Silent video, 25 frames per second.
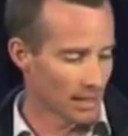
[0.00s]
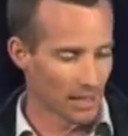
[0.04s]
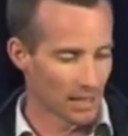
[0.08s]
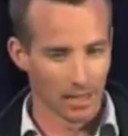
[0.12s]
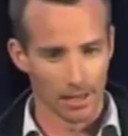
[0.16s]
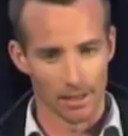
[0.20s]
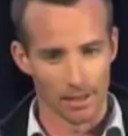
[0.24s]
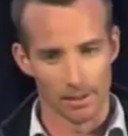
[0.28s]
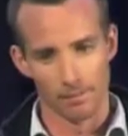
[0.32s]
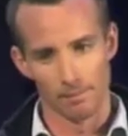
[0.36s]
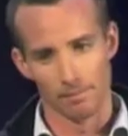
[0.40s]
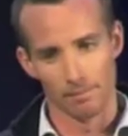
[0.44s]

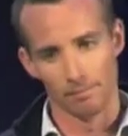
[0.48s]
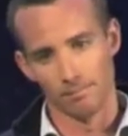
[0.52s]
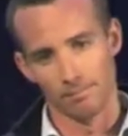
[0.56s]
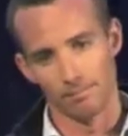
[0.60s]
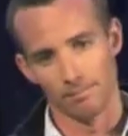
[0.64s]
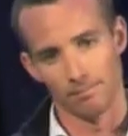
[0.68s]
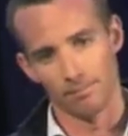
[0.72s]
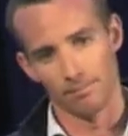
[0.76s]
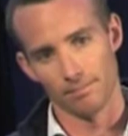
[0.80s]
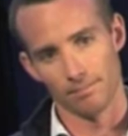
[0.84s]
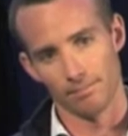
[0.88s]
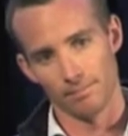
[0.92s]

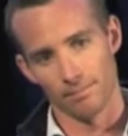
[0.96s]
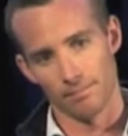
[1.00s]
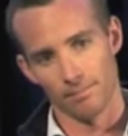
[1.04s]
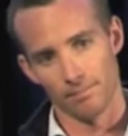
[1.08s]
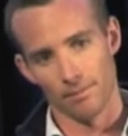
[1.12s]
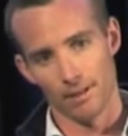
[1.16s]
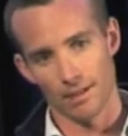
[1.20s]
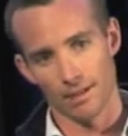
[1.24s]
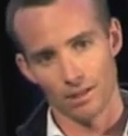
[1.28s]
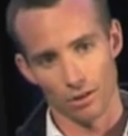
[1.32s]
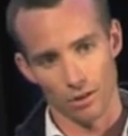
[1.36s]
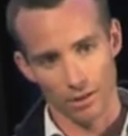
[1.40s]

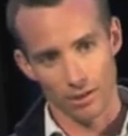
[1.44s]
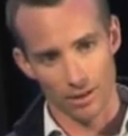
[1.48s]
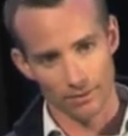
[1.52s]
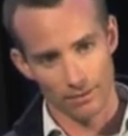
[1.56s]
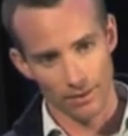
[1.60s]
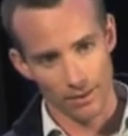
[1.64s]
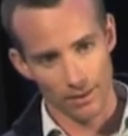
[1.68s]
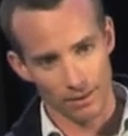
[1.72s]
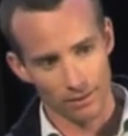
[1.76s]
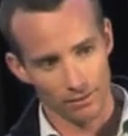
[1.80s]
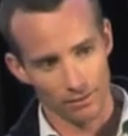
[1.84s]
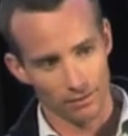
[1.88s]
It's cost
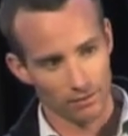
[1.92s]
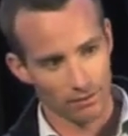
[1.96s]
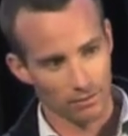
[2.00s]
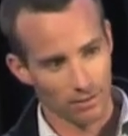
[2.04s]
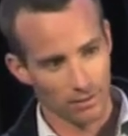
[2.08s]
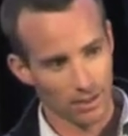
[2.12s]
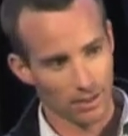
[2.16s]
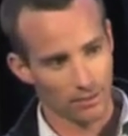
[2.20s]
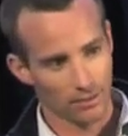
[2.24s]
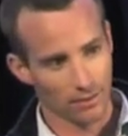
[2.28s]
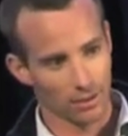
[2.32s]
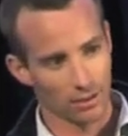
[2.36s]
effective.
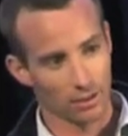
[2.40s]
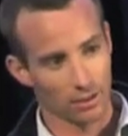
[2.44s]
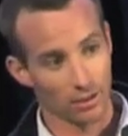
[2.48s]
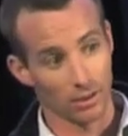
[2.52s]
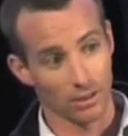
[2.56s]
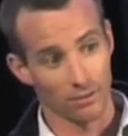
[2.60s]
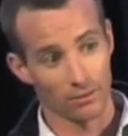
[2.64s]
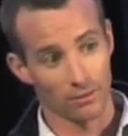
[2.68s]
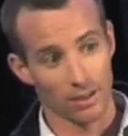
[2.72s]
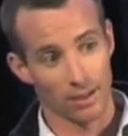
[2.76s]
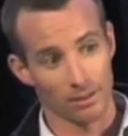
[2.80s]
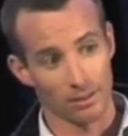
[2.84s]

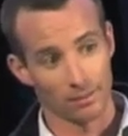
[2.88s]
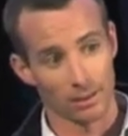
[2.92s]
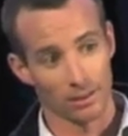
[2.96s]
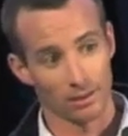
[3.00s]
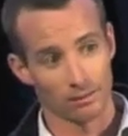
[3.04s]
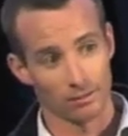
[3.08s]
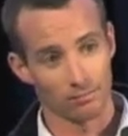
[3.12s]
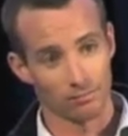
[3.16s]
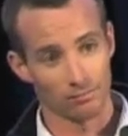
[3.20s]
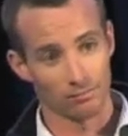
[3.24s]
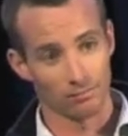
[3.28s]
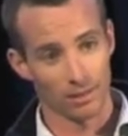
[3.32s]
$70 a
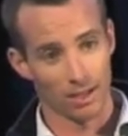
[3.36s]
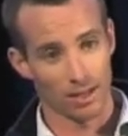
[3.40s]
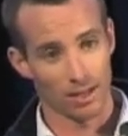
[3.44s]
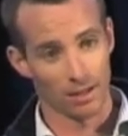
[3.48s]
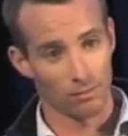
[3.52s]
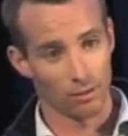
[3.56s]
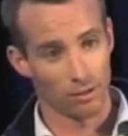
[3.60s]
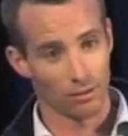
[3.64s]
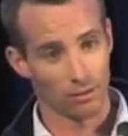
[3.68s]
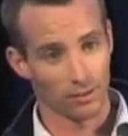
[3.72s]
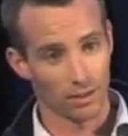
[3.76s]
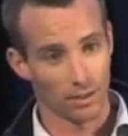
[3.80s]
family out
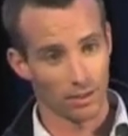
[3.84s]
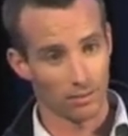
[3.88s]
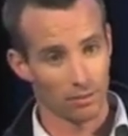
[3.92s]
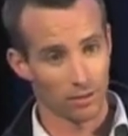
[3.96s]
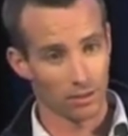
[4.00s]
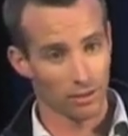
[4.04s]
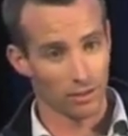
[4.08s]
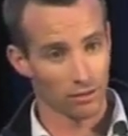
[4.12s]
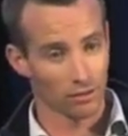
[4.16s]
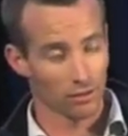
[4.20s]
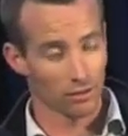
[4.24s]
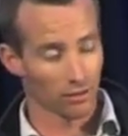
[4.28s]
of poverty is
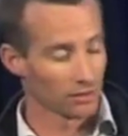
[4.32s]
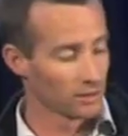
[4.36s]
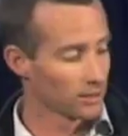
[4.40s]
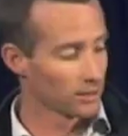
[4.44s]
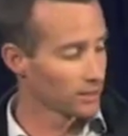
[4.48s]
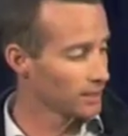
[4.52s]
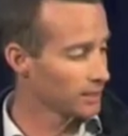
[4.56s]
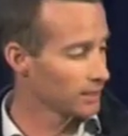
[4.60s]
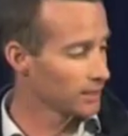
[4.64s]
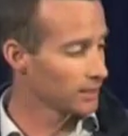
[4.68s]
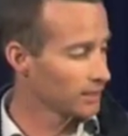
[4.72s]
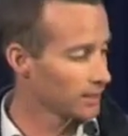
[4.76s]
pretty good.
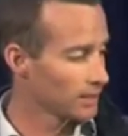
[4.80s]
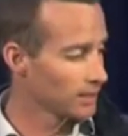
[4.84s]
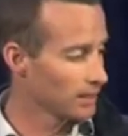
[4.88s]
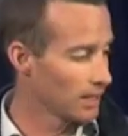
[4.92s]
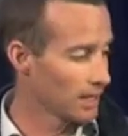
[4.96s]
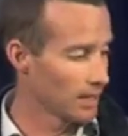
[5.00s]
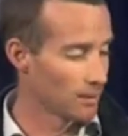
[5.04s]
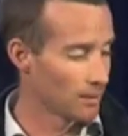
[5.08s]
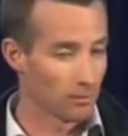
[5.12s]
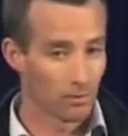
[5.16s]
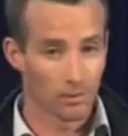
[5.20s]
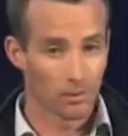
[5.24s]

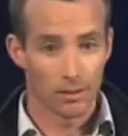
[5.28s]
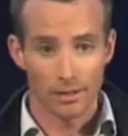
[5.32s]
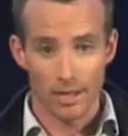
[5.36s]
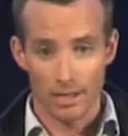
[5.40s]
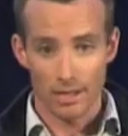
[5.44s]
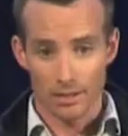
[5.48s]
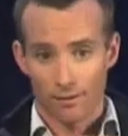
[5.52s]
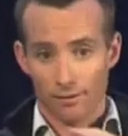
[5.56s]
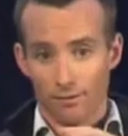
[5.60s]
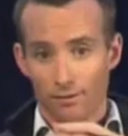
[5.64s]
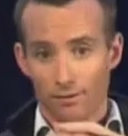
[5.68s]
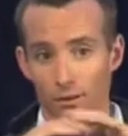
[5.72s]

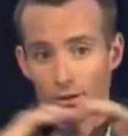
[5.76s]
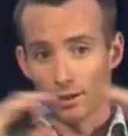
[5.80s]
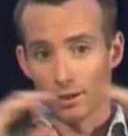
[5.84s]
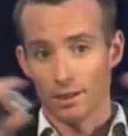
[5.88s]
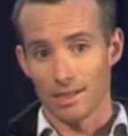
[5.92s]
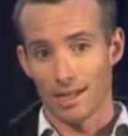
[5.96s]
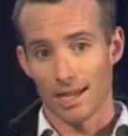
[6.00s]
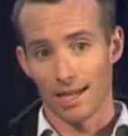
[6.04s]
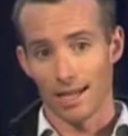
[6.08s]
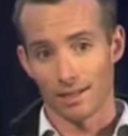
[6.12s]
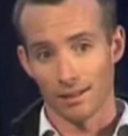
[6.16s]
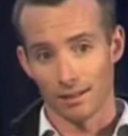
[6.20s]
That's fully
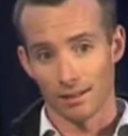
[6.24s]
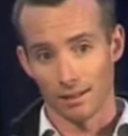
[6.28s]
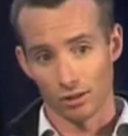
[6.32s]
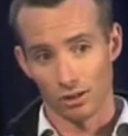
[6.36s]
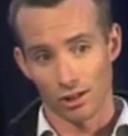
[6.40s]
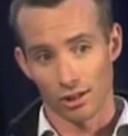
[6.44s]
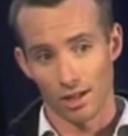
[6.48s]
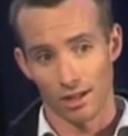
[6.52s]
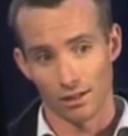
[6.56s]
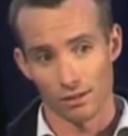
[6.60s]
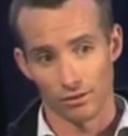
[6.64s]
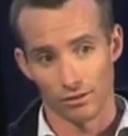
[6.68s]
taken the
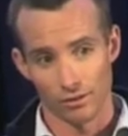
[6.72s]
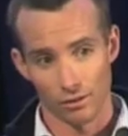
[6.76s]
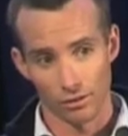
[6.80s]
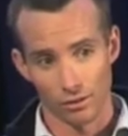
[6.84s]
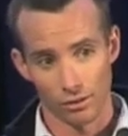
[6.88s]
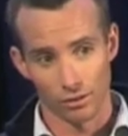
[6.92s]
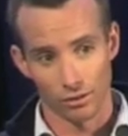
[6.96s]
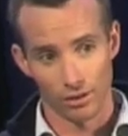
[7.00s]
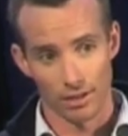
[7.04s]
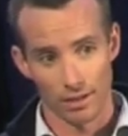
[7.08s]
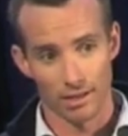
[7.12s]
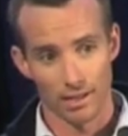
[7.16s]
charge of the
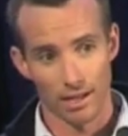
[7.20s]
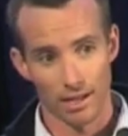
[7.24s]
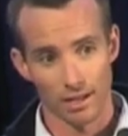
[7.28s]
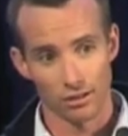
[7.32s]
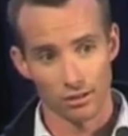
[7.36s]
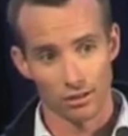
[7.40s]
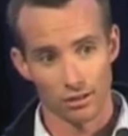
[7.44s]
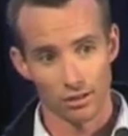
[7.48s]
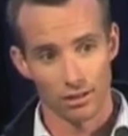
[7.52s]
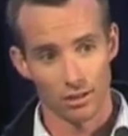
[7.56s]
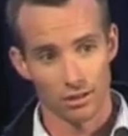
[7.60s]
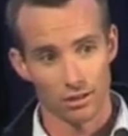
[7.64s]

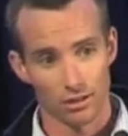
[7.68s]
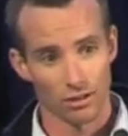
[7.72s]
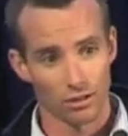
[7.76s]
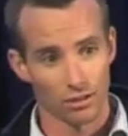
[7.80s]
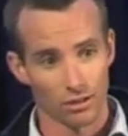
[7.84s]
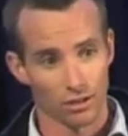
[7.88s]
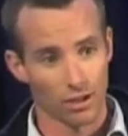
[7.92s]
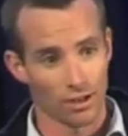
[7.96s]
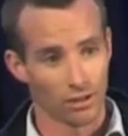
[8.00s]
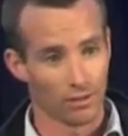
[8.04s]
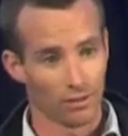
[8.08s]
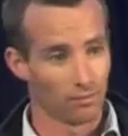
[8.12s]
organisation. It's
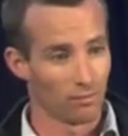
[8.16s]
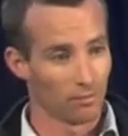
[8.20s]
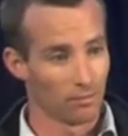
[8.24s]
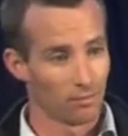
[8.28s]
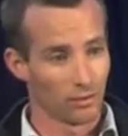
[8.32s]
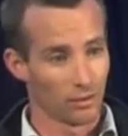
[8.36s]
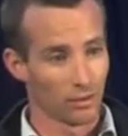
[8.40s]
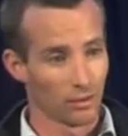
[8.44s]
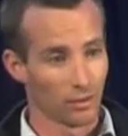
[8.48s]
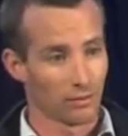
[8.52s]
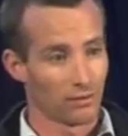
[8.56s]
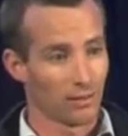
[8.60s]
not kind of
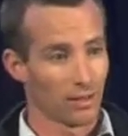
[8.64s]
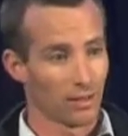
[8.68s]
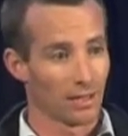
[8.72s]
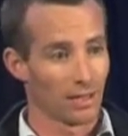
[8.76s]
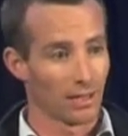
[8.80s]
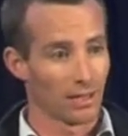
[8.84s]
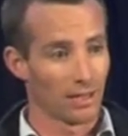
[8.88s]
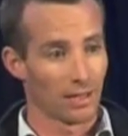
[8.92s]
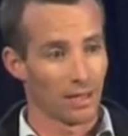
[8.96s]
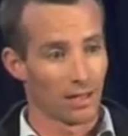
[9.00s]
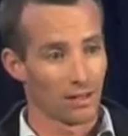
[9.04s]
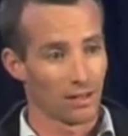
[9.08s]
doing
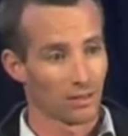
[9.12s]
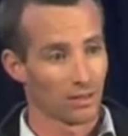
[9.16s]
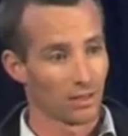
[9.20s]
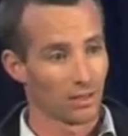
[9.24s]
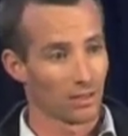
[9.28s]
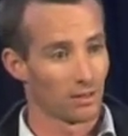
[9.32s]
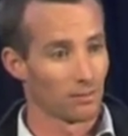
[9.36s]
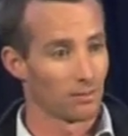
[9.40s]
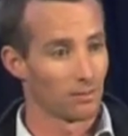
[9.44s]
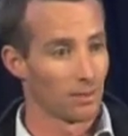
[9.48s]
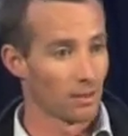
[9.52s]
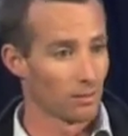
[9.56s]
funny
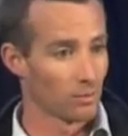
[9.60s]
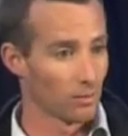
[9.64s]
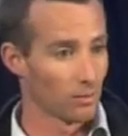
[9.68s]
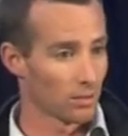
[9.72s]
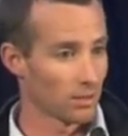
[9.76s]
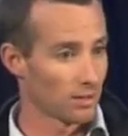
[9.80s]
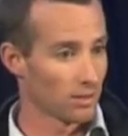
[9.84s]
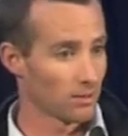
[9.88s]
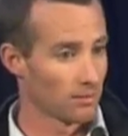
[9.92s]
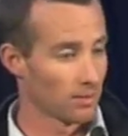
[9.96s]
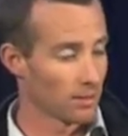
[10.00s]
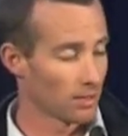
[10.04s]
accounting about
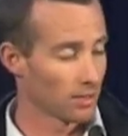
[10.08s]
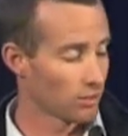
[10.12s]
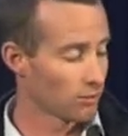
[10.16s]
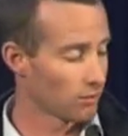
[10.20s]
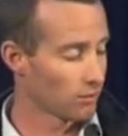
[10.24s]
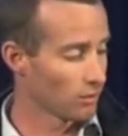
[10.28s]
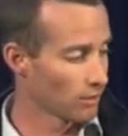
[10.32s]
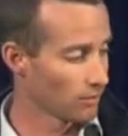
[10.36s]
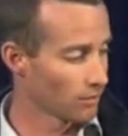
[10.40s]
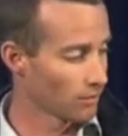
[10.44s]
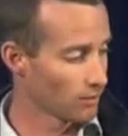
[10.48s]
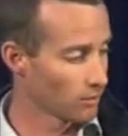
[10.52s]
what's
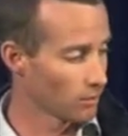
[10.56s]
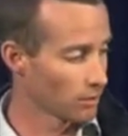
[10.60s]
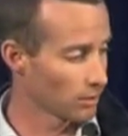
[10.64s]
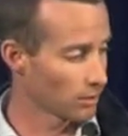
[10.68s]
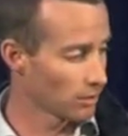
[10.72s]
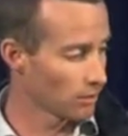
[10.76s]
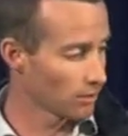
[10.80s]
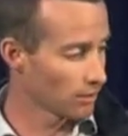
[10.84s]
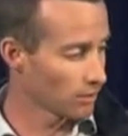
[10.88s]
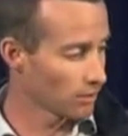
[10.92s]
administrative and what's